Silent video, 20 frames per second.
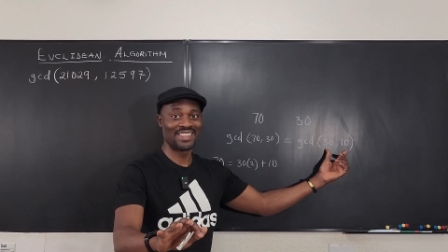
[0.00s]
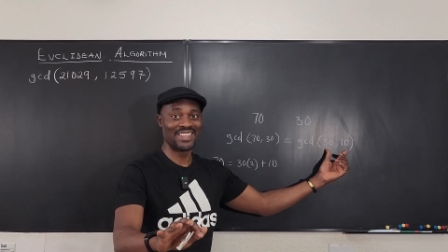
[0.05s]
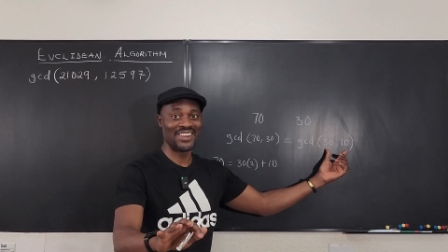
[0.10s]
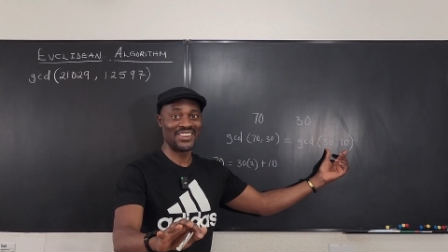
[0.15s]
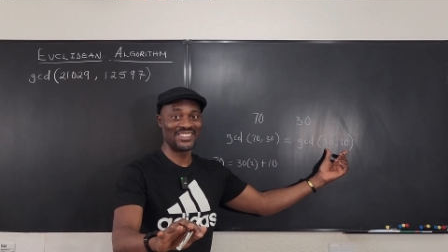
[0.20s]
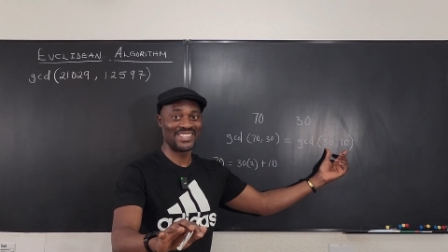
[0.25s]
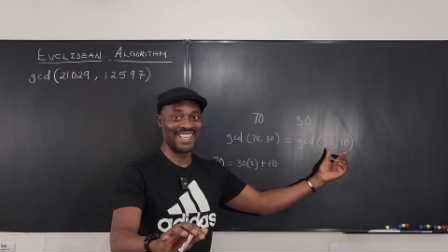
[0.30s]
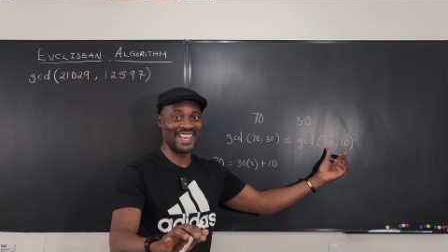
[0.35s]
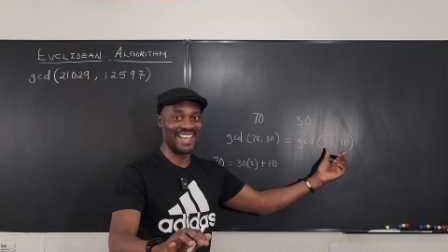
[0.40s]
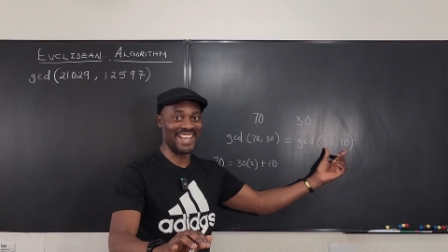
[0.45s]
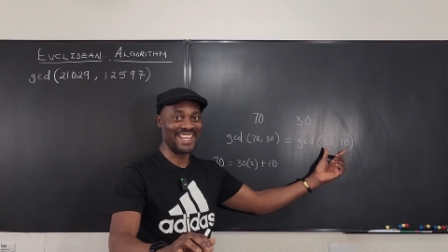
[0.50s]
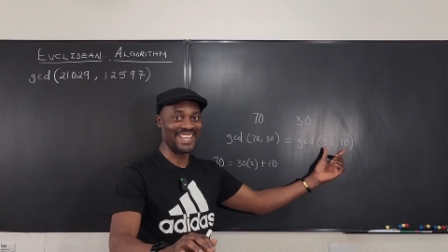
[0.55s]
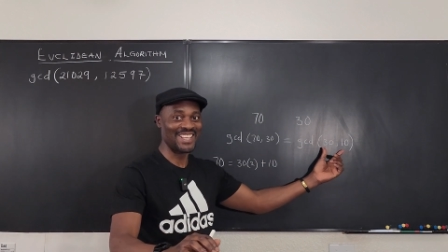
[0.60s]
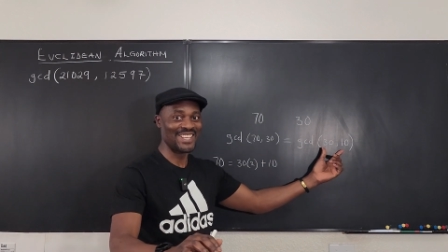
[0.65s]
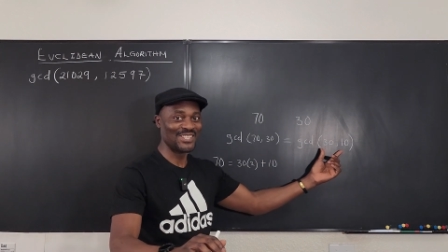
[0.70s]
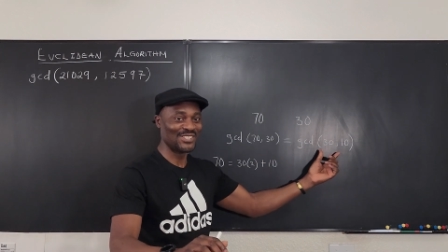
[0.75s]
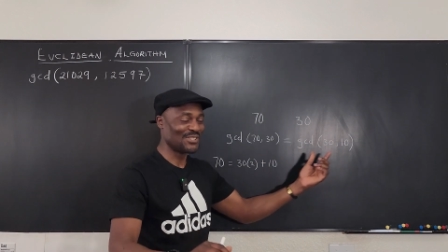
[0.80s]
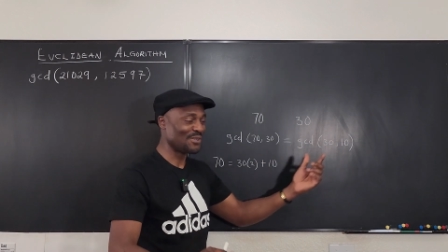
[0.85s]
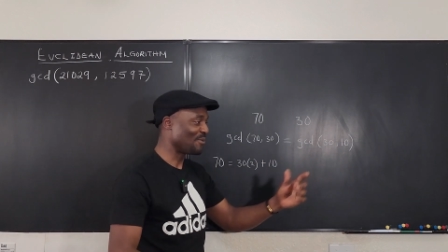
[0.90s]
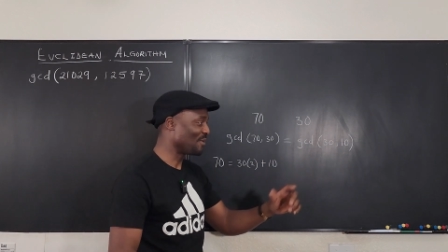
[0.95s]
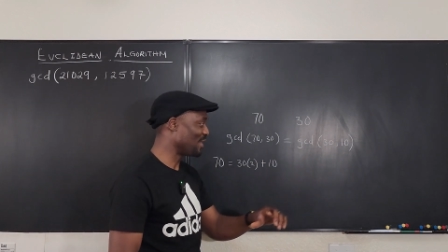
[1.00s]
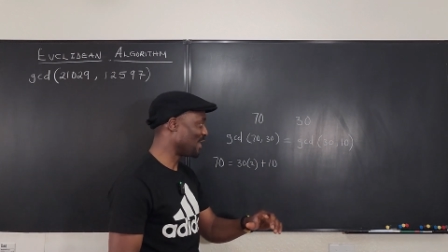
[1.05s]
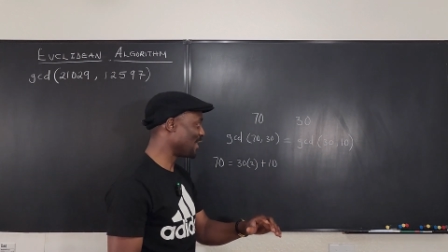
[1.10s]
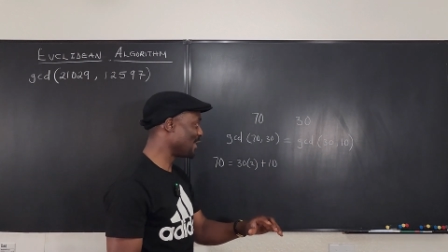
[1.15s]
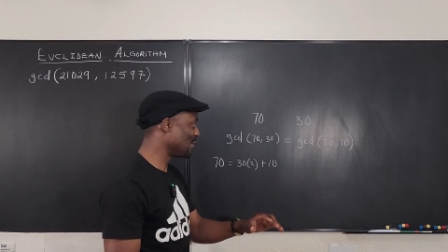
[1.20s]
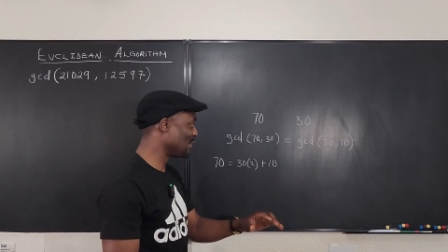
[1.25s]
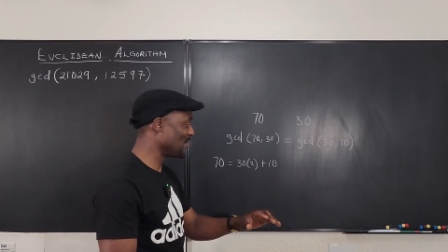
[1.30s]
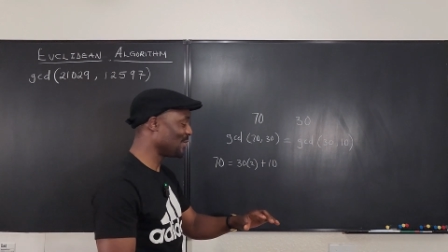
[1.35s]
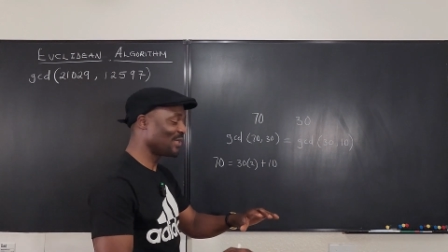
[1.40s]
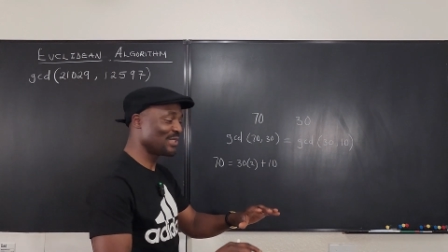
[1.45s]
Okay, so we're
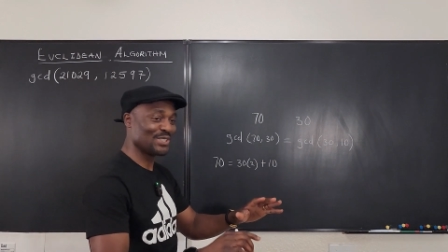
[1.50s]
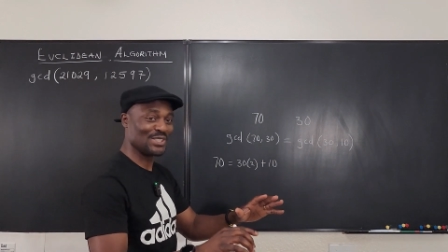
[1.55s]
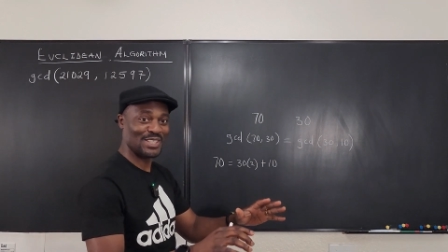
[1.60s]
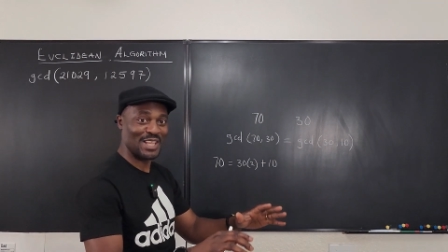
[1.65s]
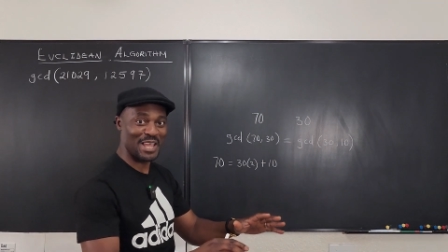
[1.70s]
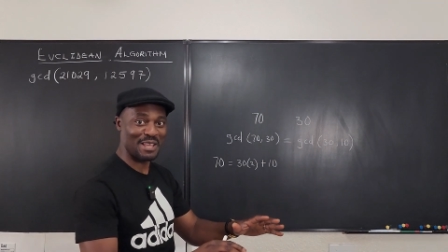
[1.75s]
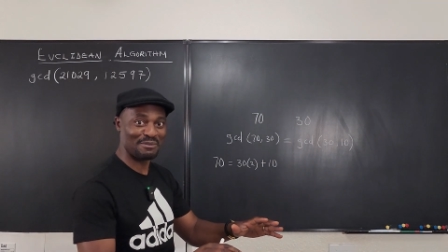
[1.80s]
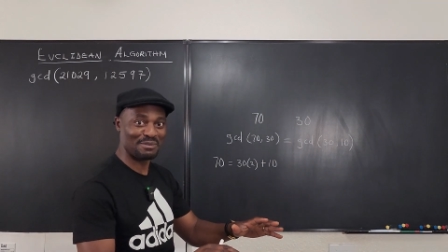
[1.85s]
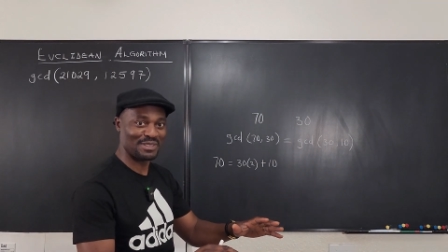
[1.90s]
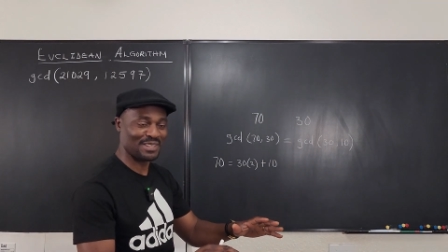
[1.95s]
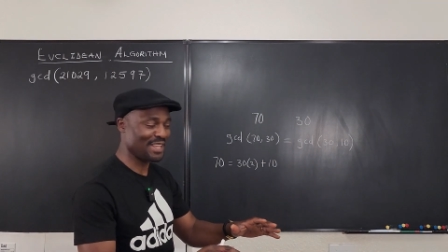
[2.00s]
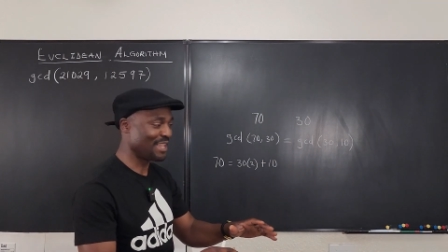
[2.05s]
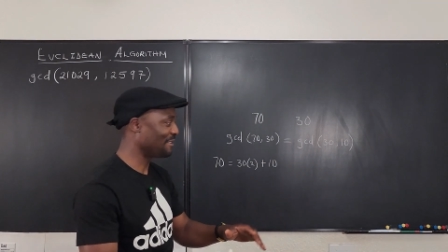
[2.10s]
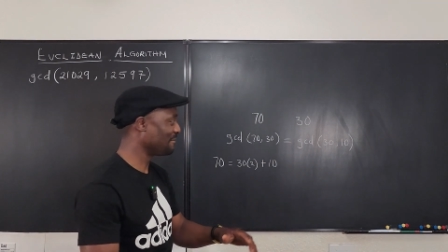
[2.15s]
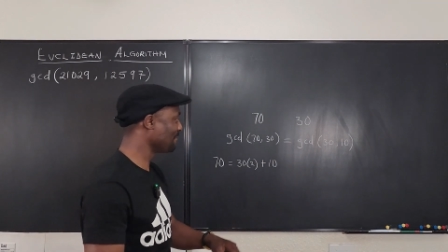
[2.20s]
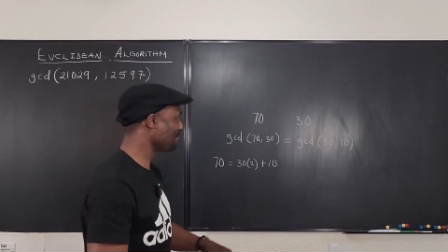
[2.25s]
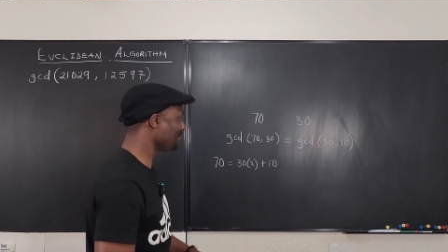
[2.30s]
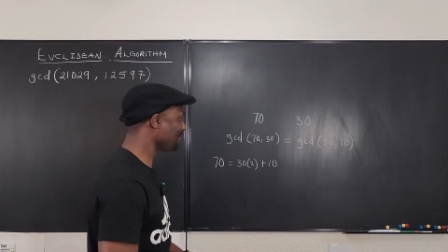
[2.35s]
gonna do the same thing